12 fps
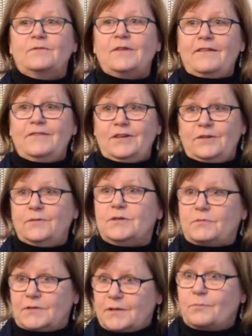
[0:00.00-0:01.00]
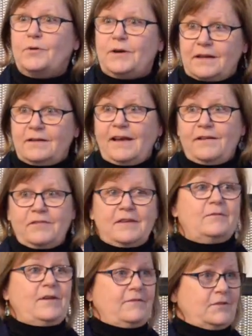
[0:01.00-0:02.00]
in revenue, which was a pretty
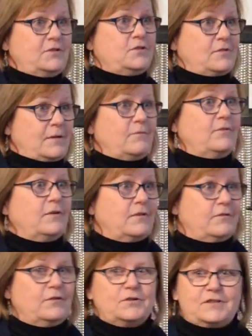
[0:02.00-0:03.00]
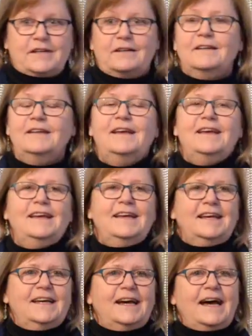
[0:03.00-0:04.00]
healthy revenue stream for the first year,
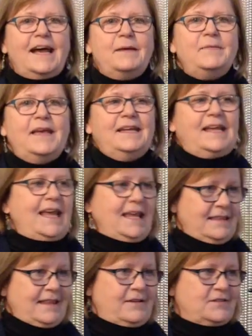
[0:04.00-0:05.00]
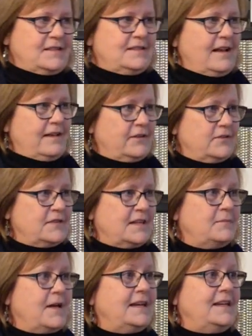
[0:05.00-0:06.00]
I made $8,000
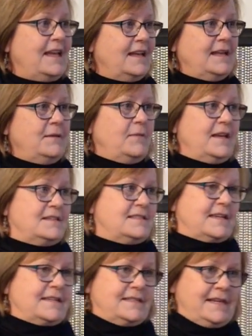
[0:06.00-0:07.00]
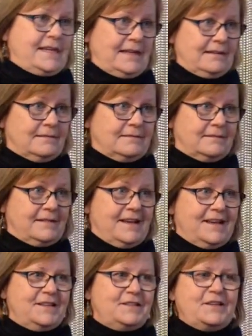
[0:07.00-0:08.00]
and my nanny made $16,000.
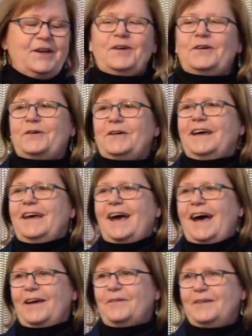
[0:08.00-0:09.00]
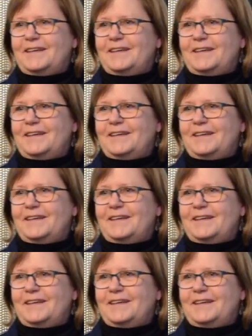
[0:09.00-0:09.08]
So I